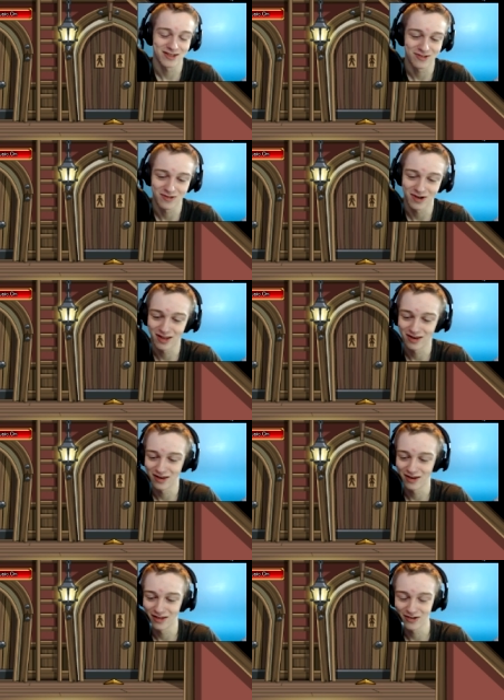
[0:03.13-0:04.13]
to
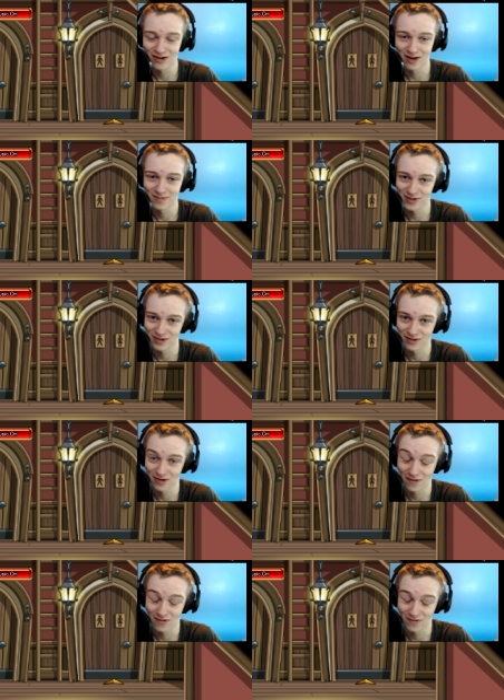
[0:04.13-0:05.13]
another episode
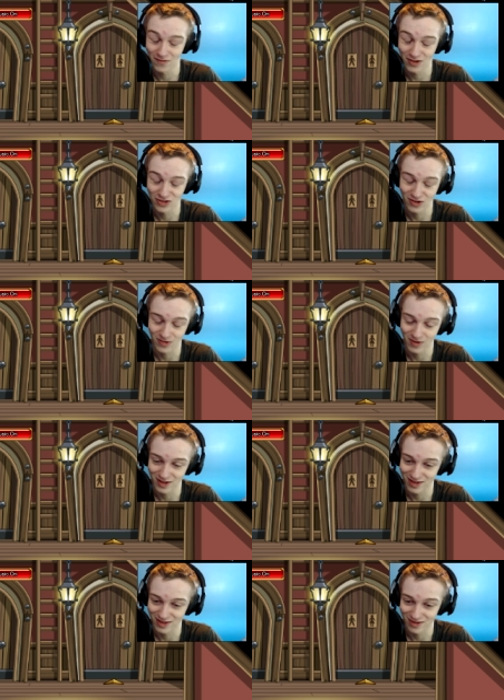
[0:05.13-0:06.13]
of Adventure
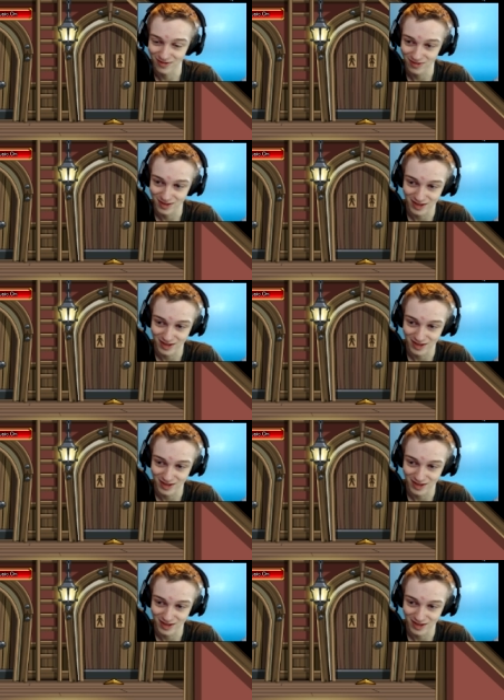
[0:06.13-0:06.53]
Quest News.